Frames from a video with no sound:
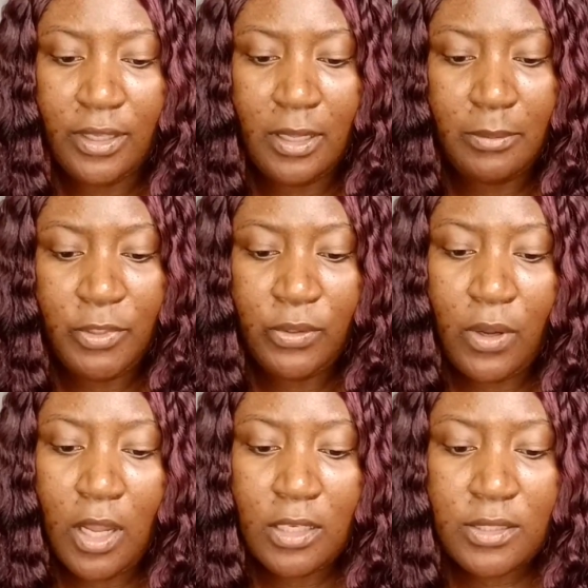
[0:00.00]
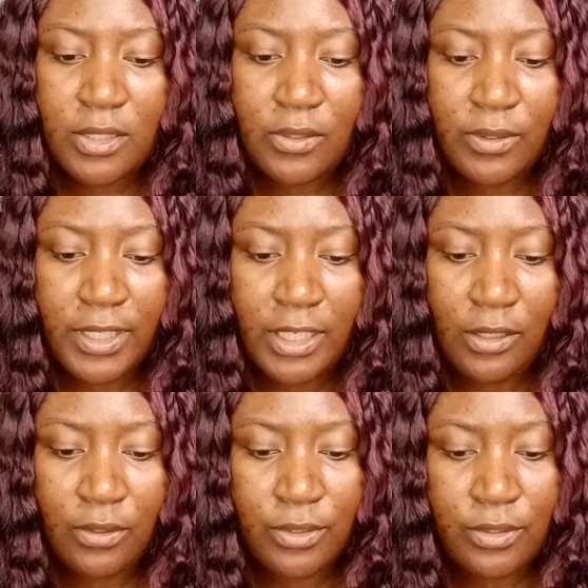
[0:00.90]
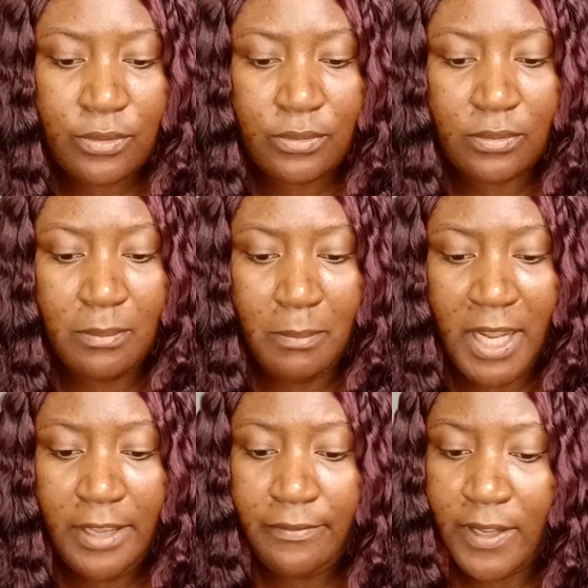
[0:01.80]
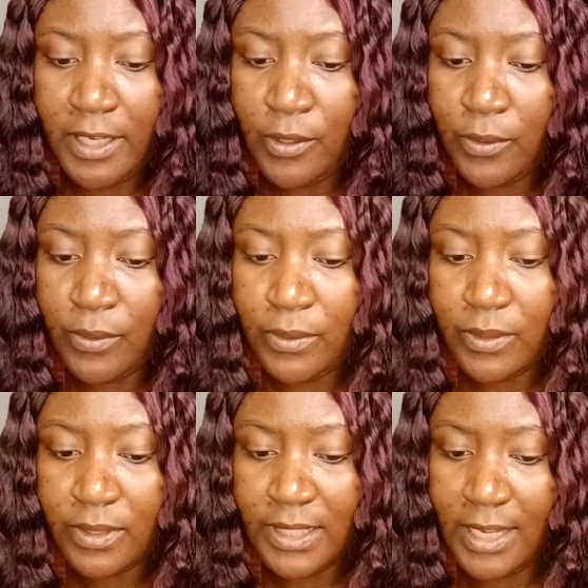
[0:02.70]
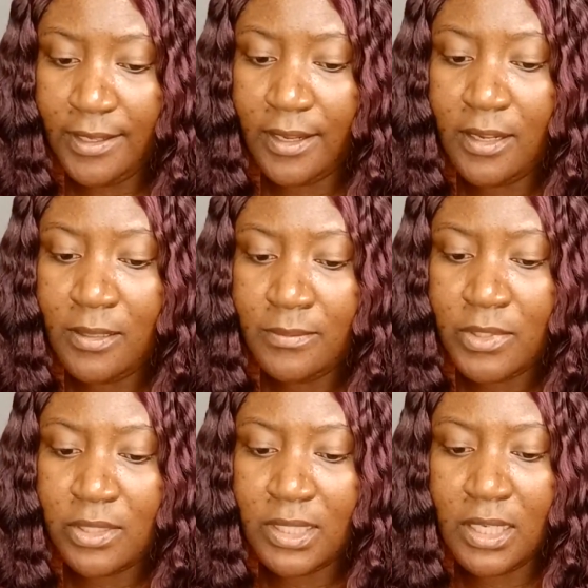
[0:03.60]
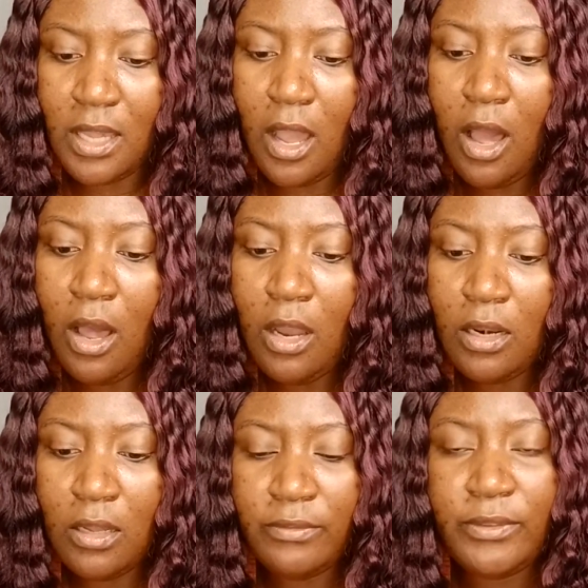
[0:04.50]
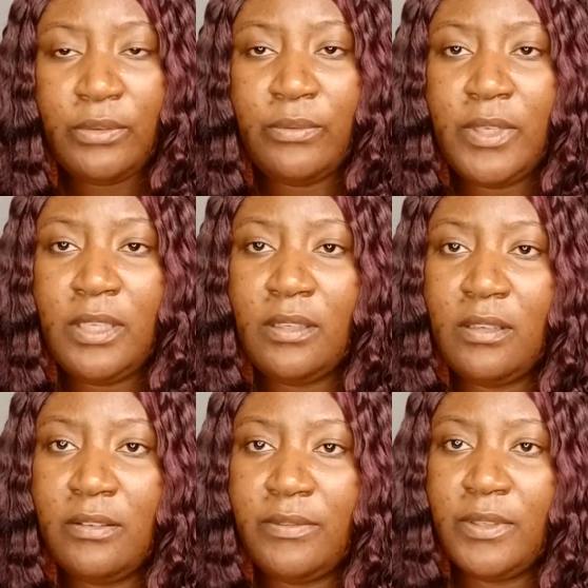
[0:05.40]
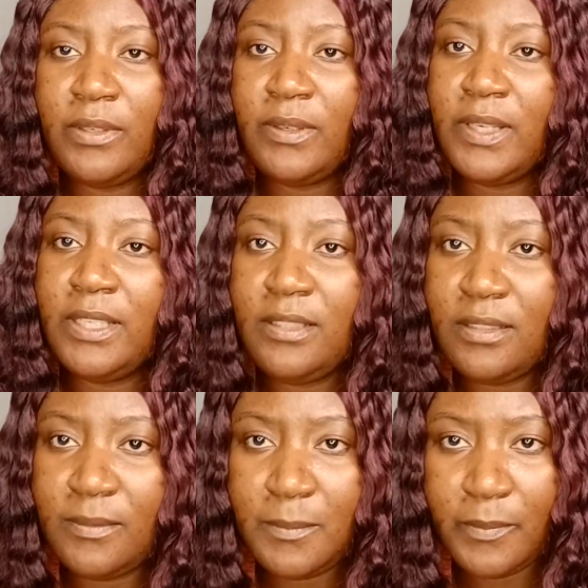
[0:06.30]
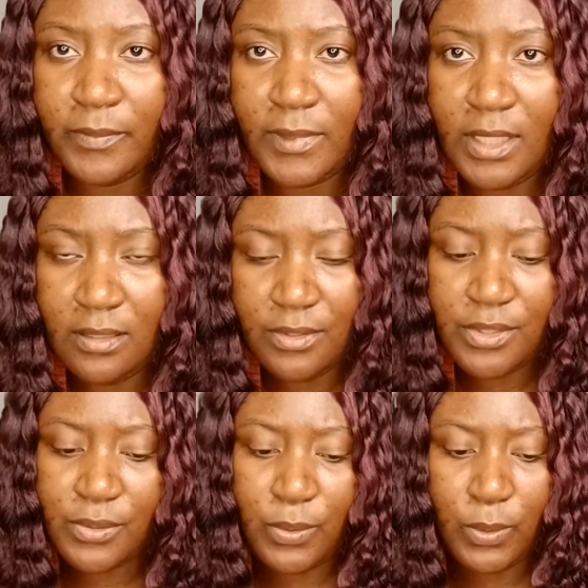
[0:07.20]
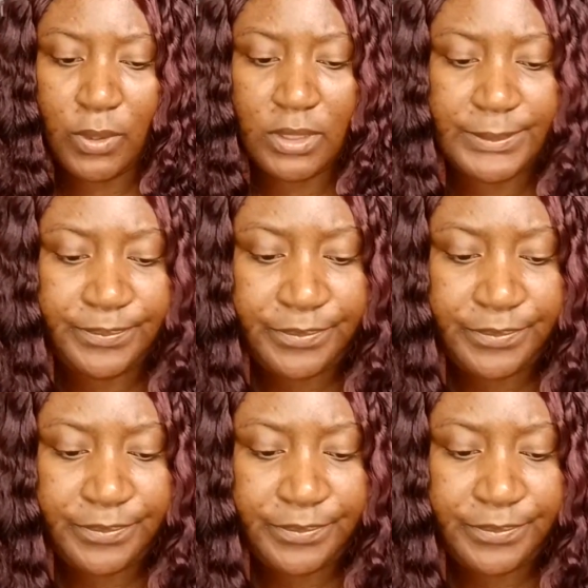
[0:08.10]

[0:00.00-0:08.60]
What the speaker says: You also can go to myfico.com to get all of 3 of your credit score.